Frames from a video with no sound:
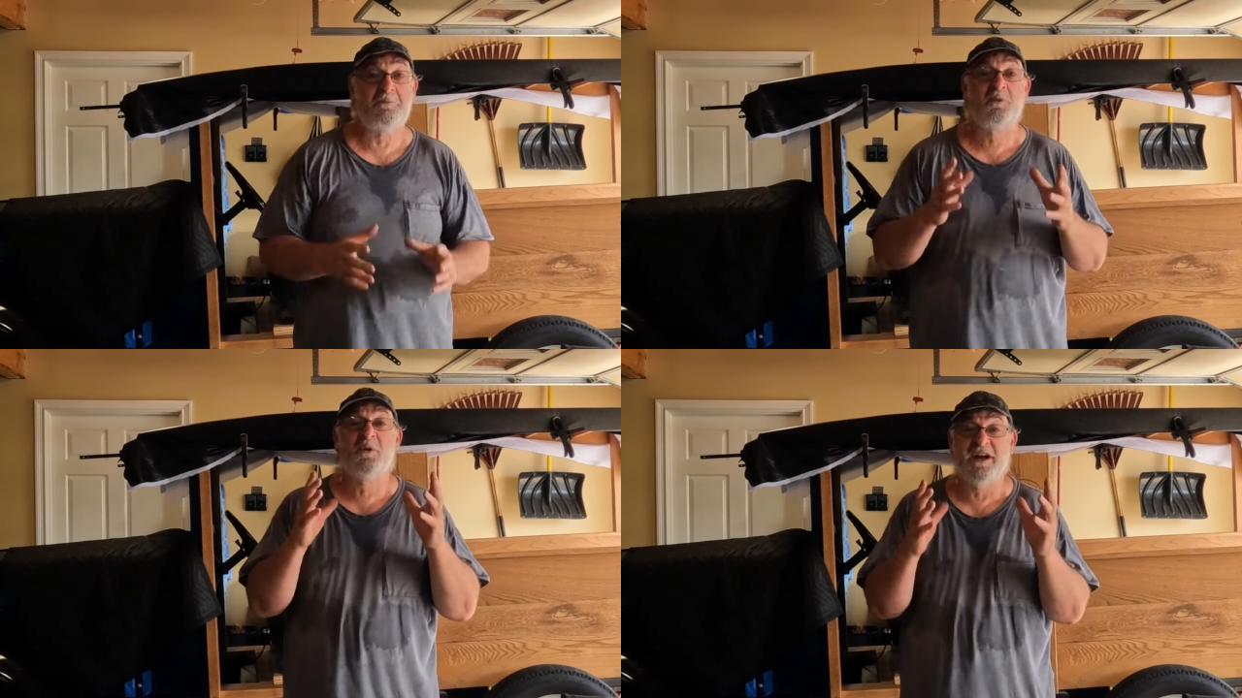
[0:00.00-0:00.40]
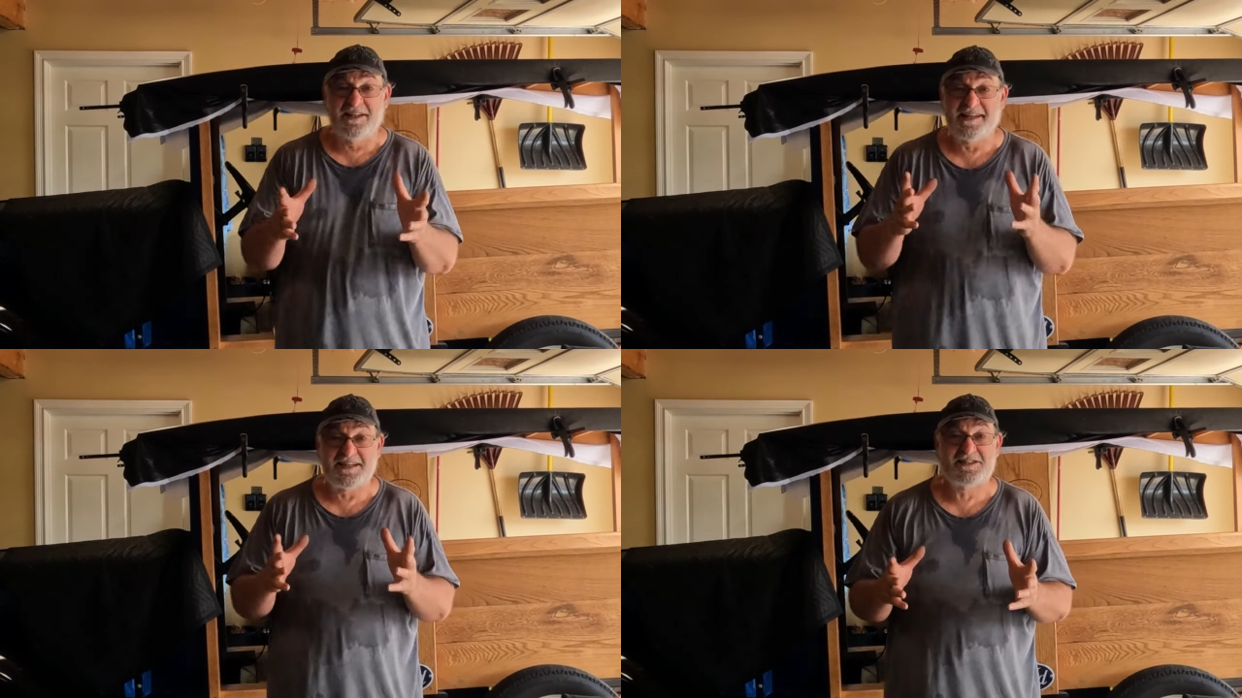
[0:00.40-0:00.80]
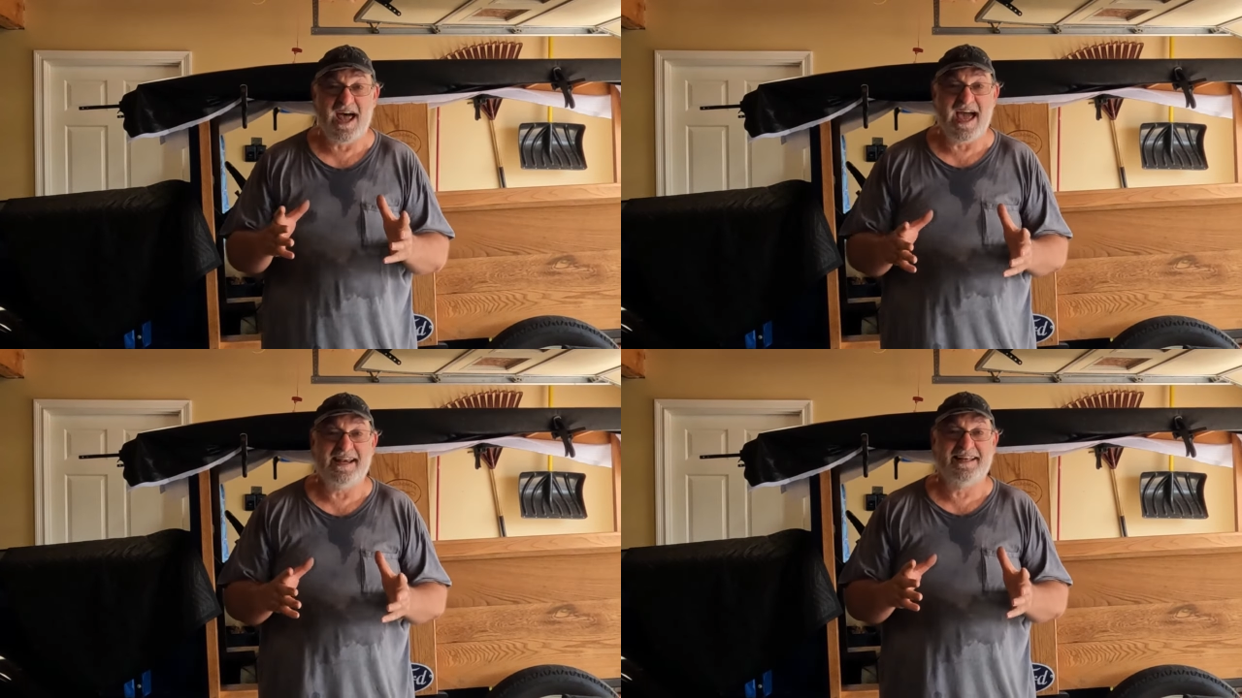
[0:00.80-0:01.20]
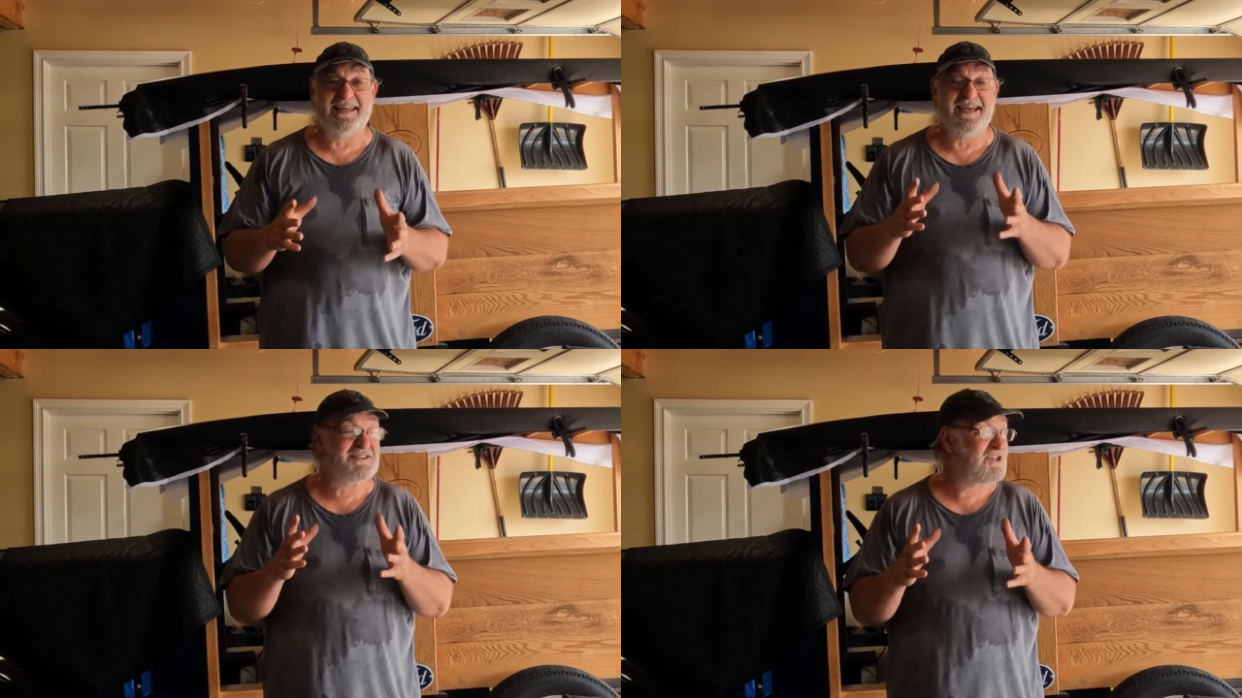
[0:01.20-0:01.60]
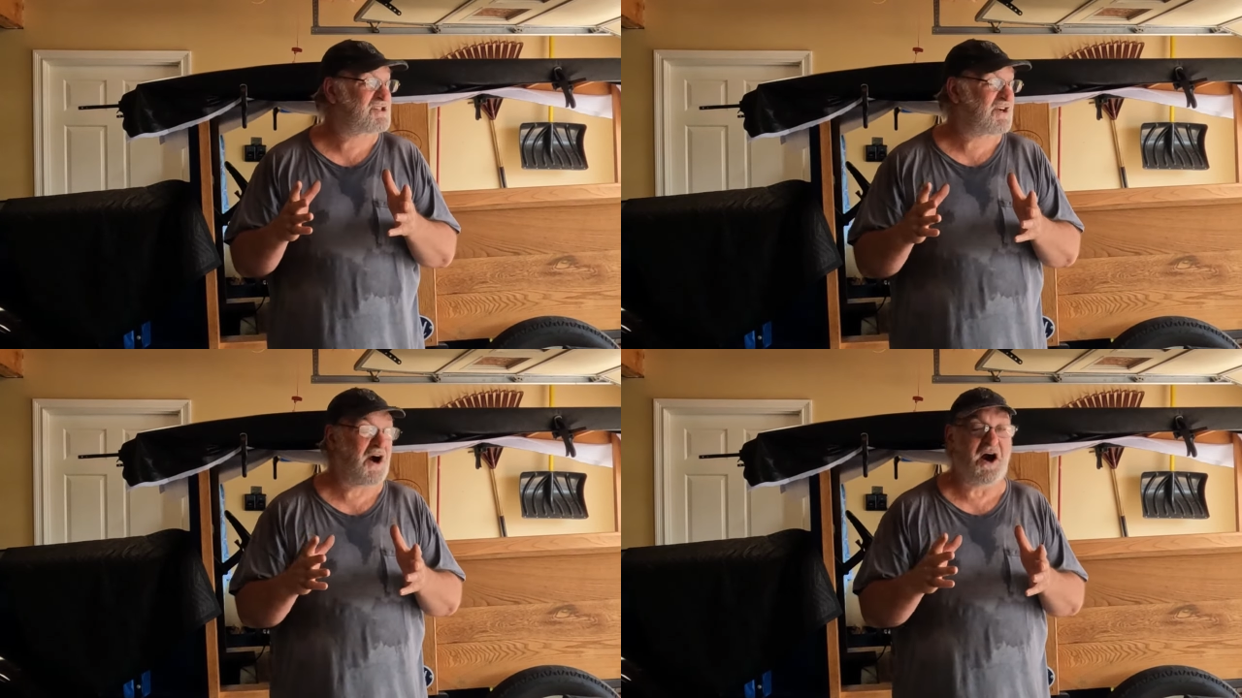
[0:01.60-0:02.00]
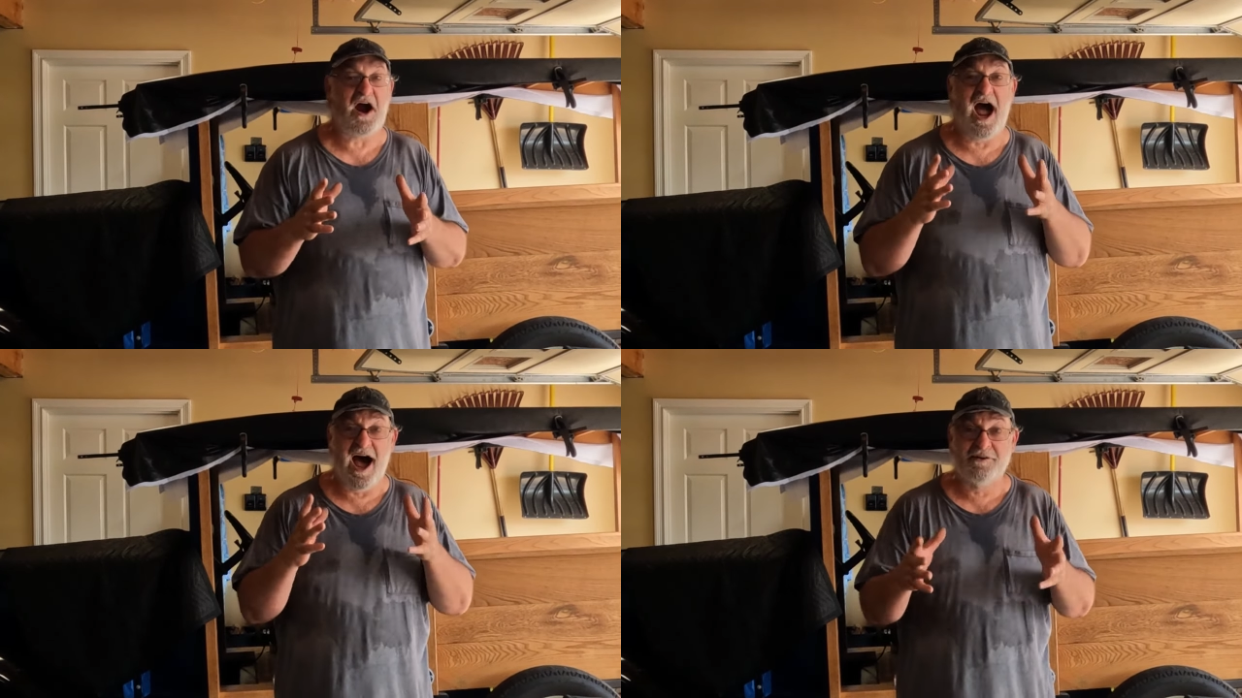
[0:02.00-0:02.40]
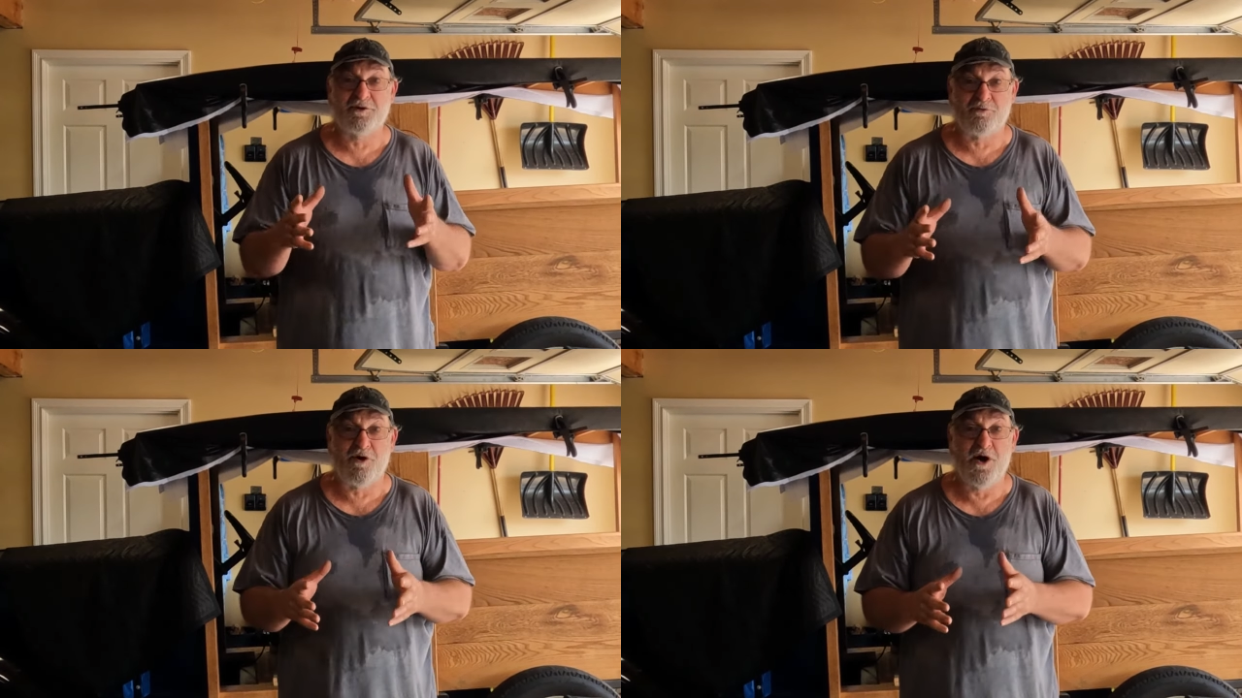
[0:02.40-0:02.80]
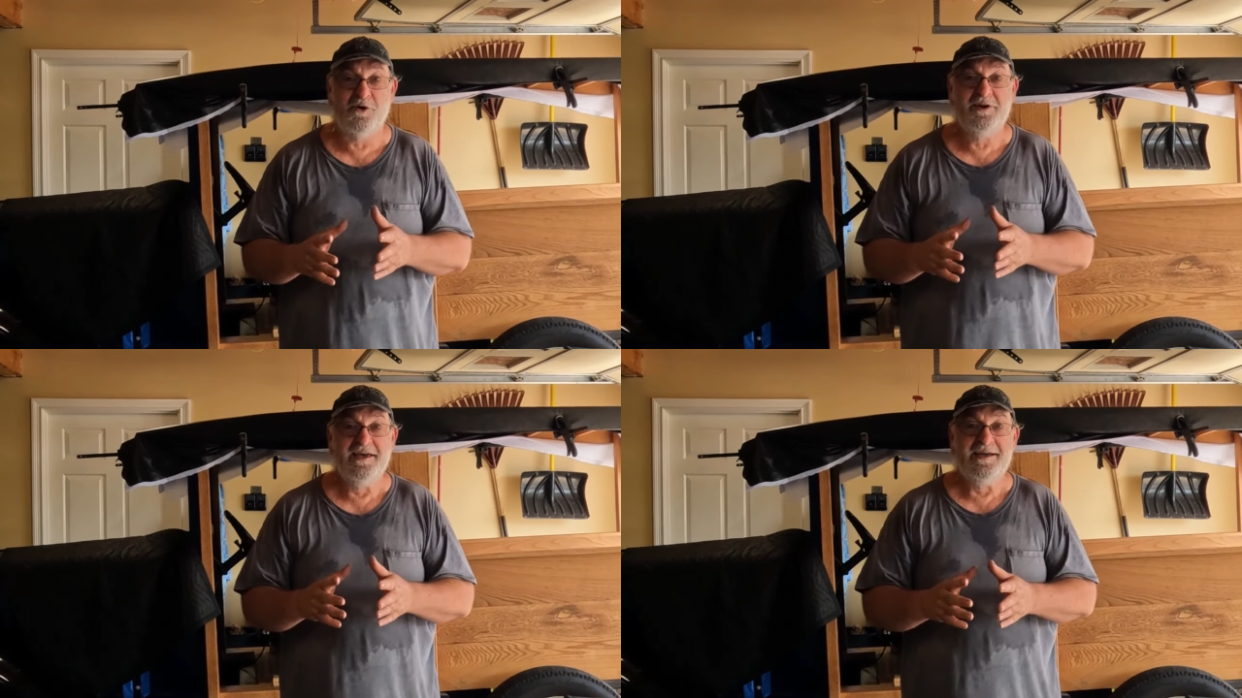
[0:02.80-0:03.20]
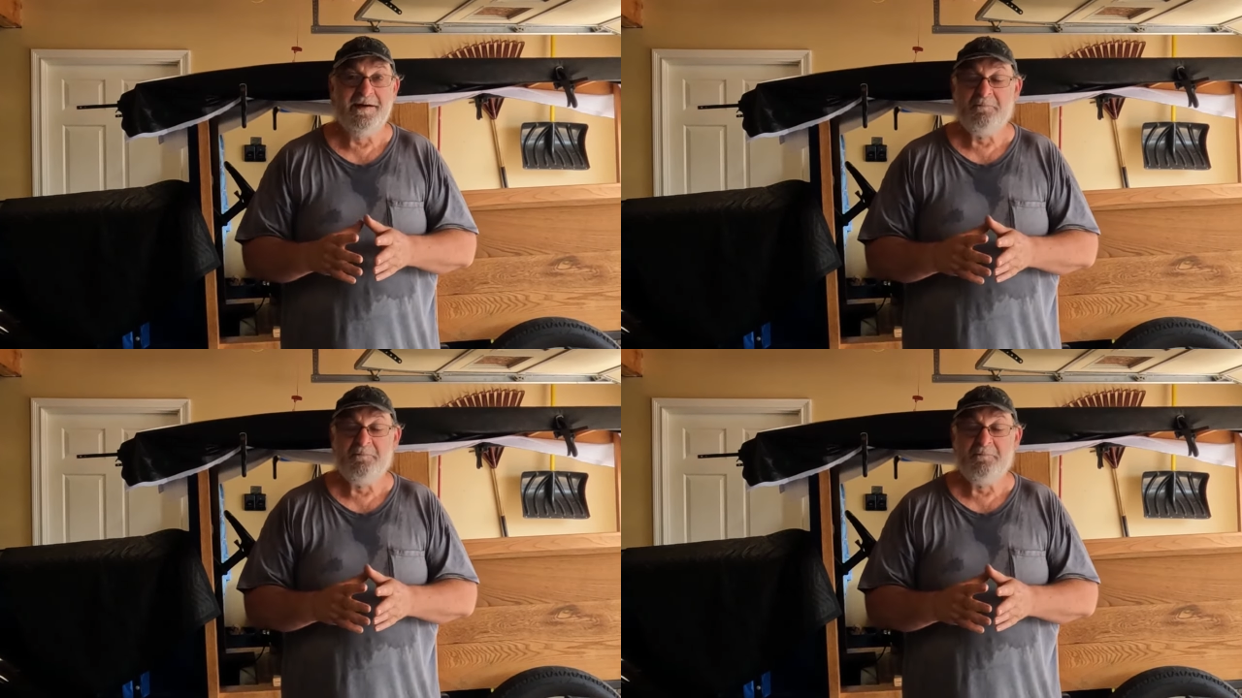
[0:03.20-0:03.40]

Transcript: I'm really excited to get this car on the road.